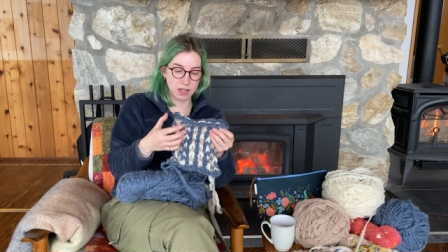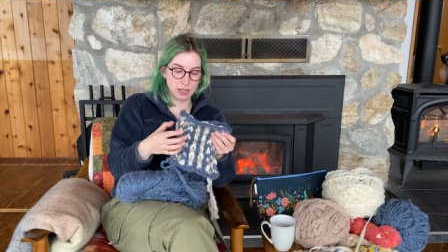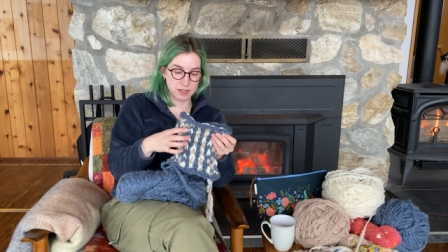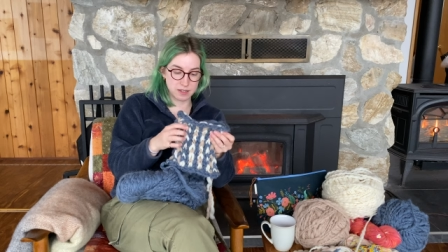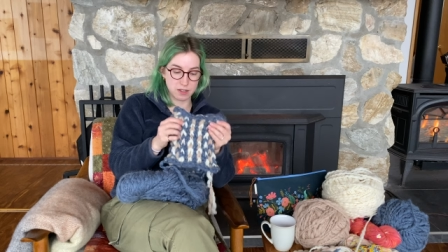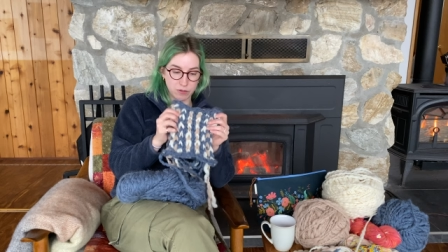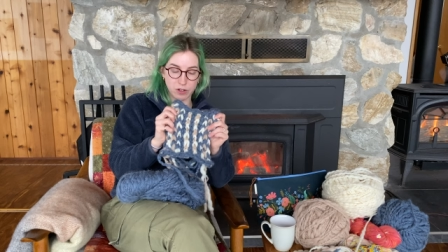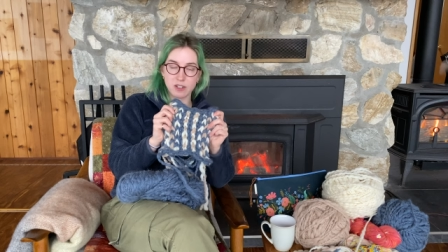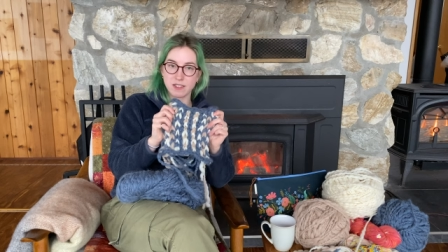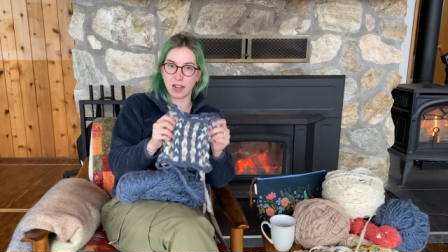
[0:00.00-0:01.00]
this is the
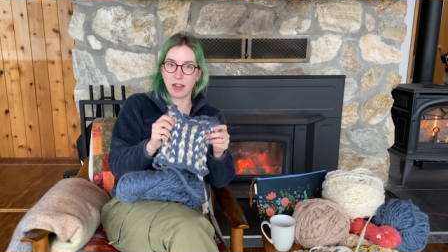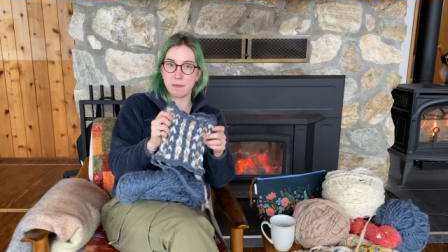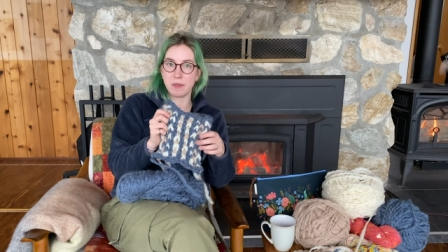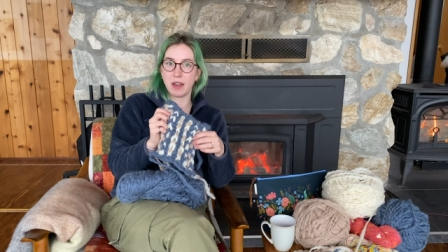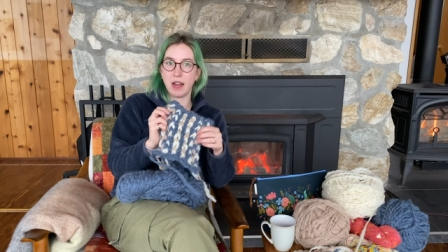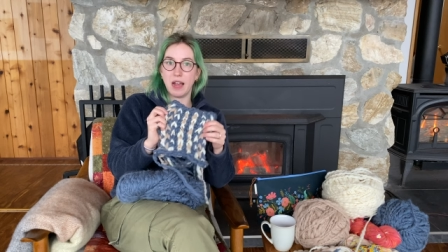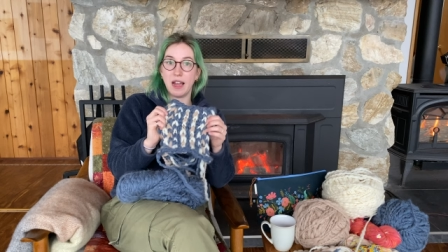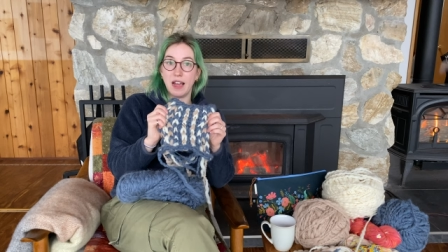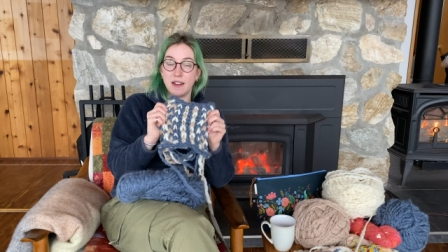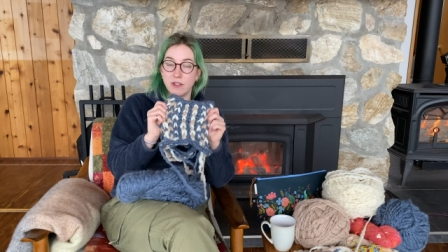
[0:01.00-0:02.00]
first time that I
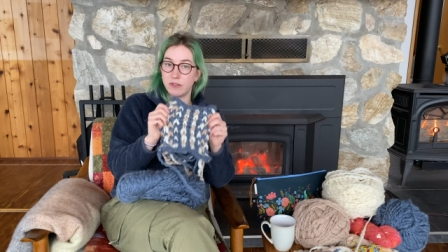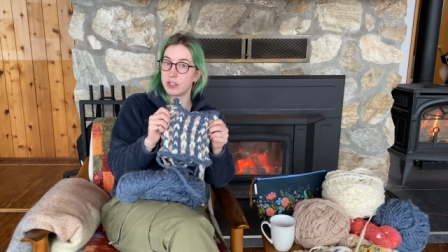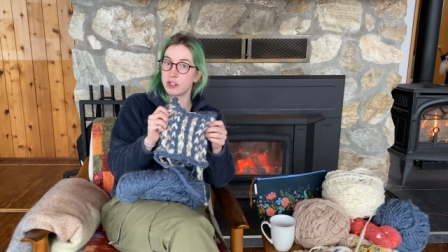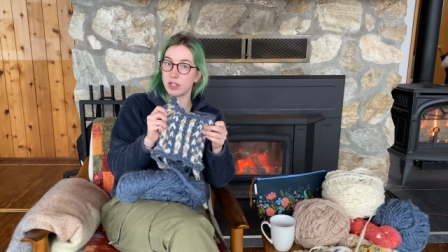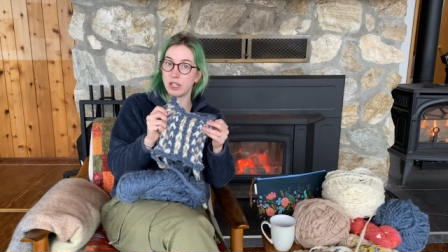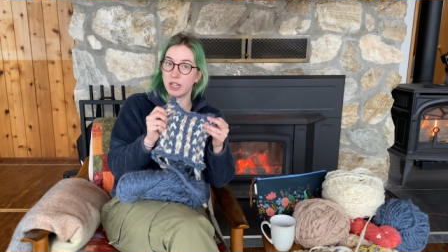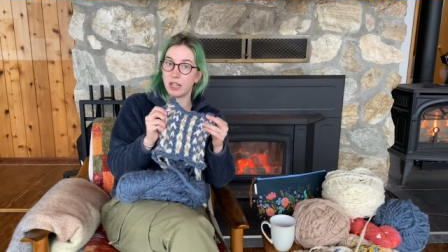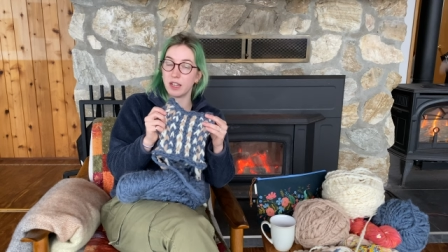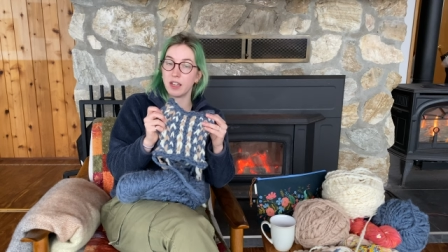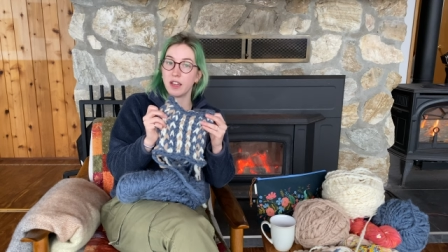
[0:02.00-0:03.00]
have officially
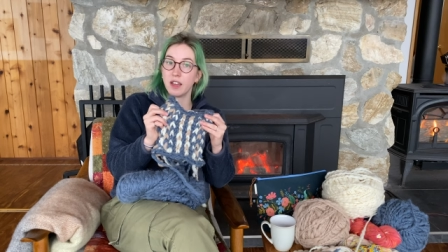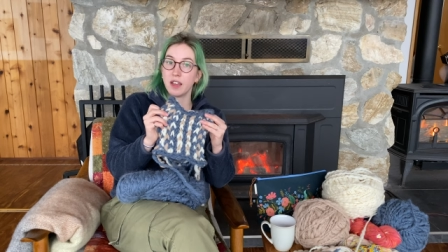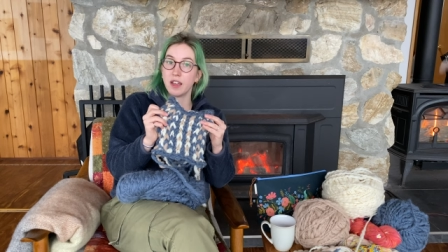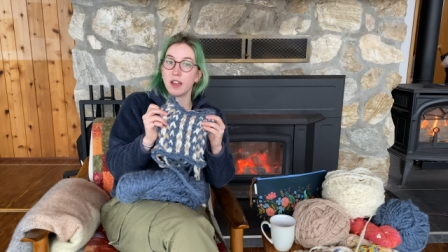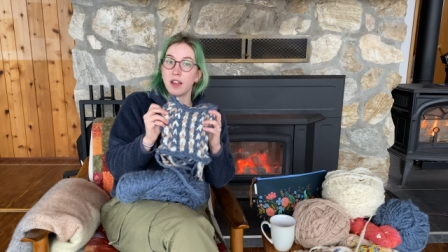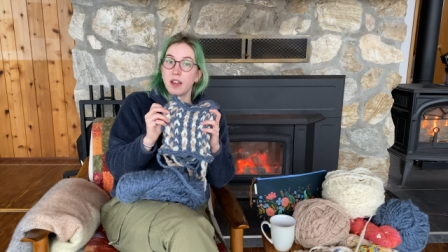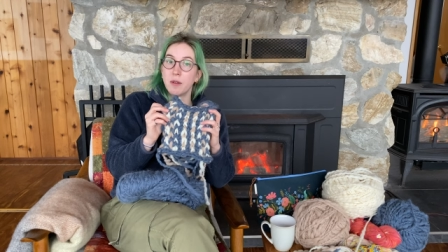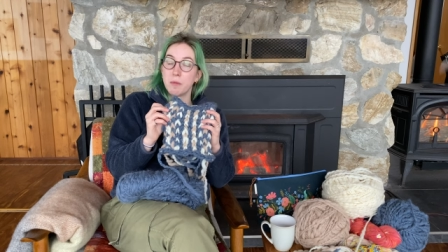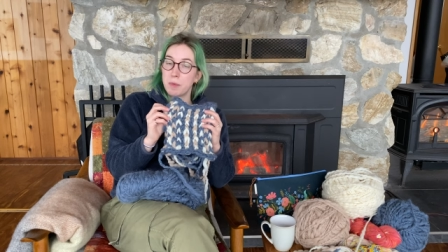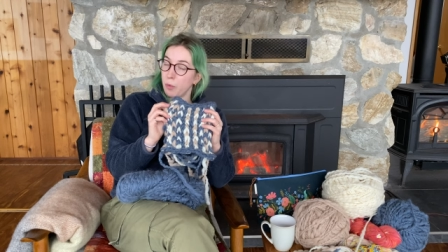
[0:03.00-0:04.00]

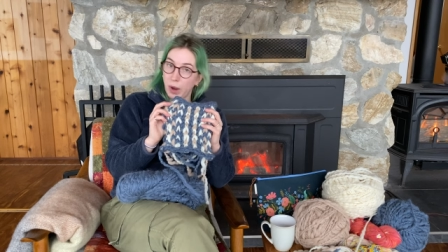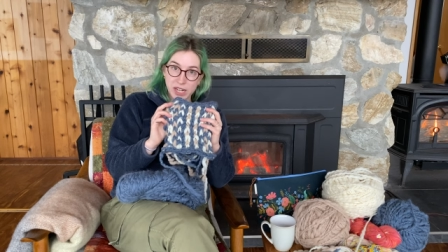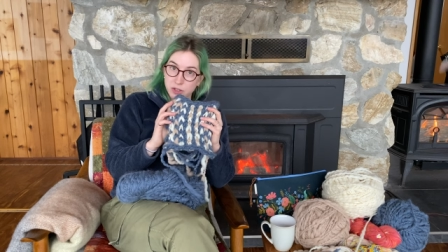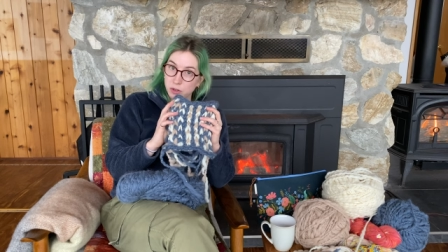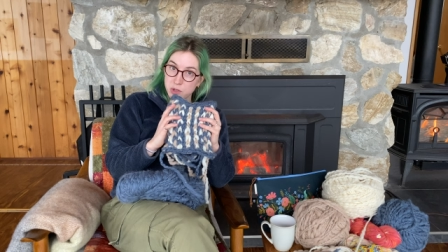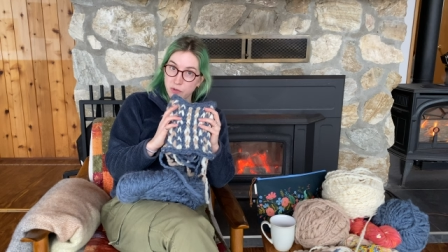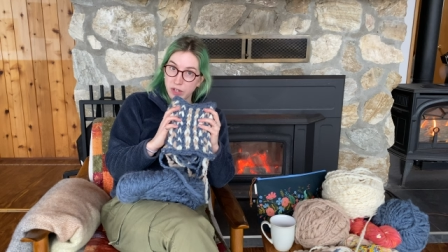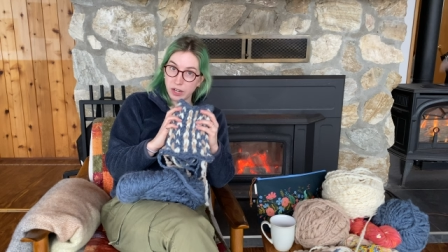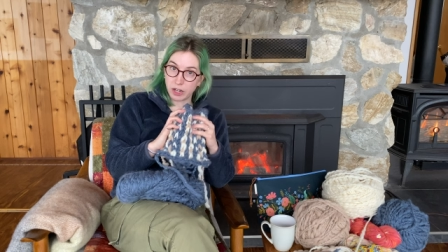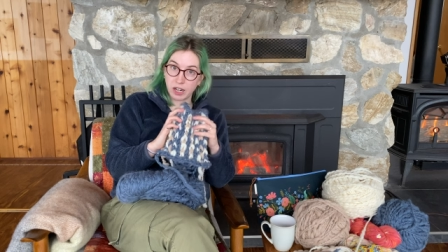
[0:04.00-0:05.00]
been way too loose of a knitter.